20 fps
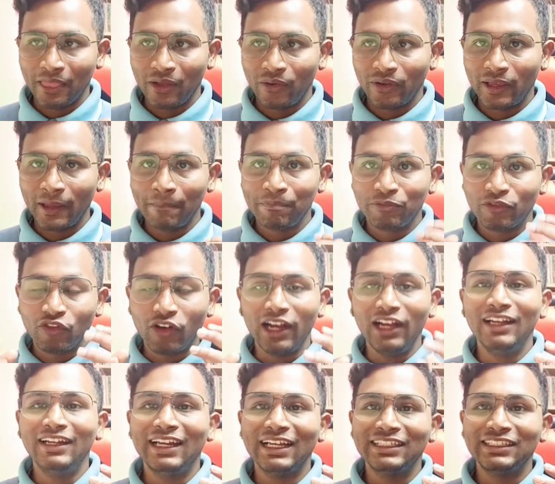Okay,
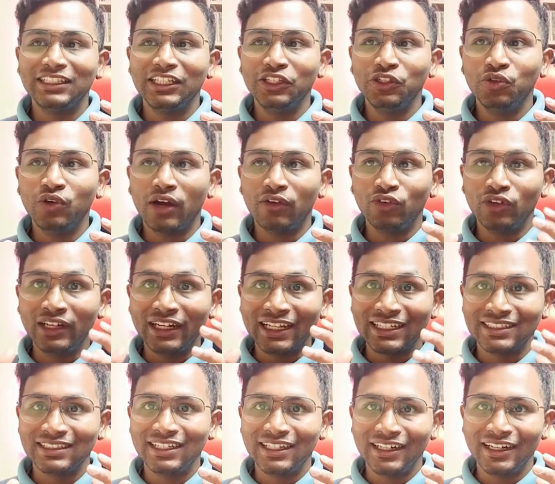while testing, you have to
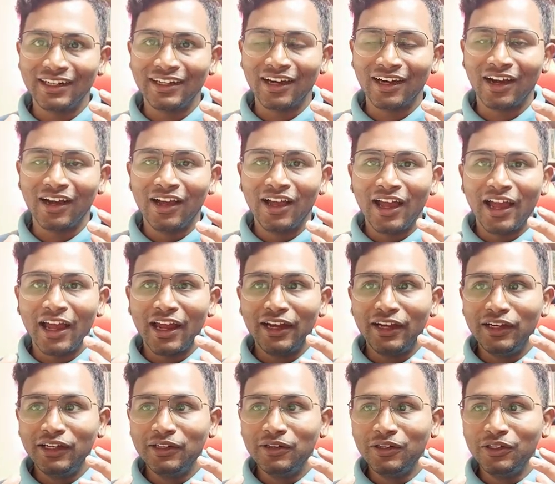test the data,
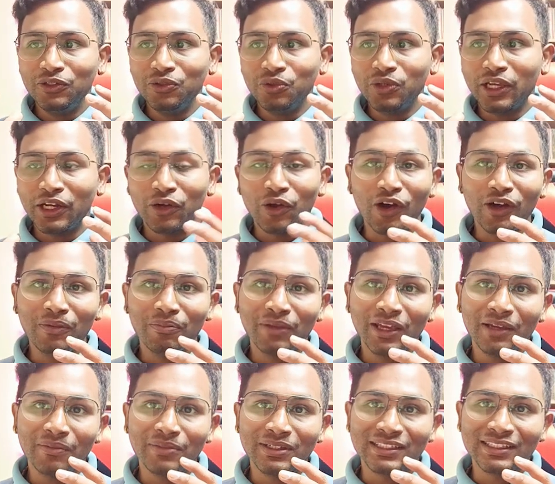and you cannot
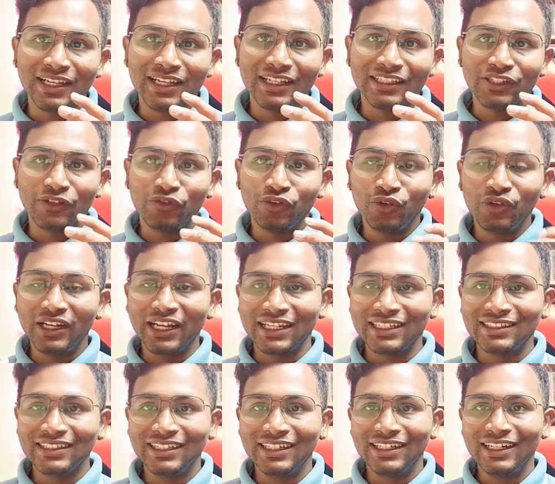make mistakes. If you
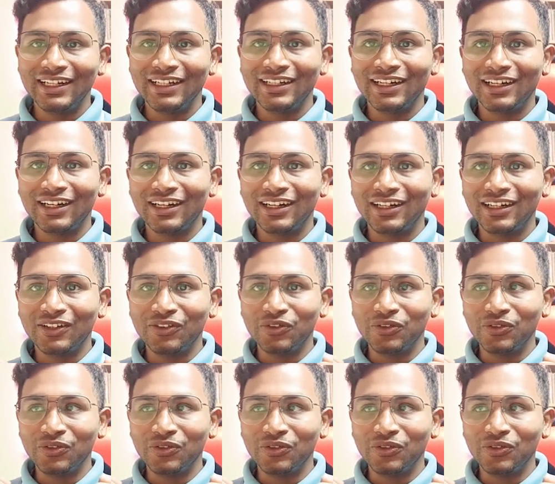test the data